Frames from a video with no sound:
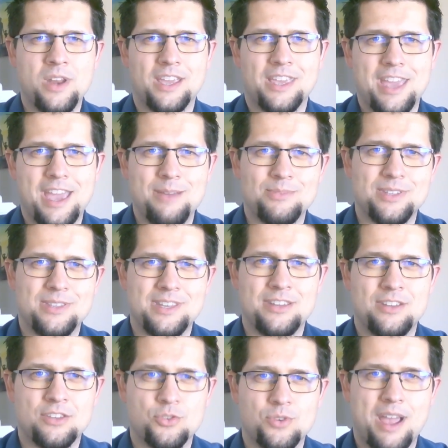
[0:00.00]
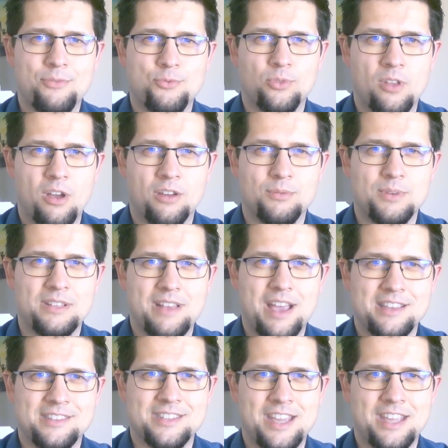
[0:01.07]
when it came to the uh, draft lottery
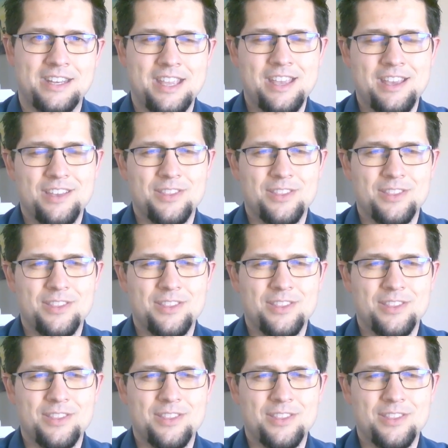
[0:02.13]
last night.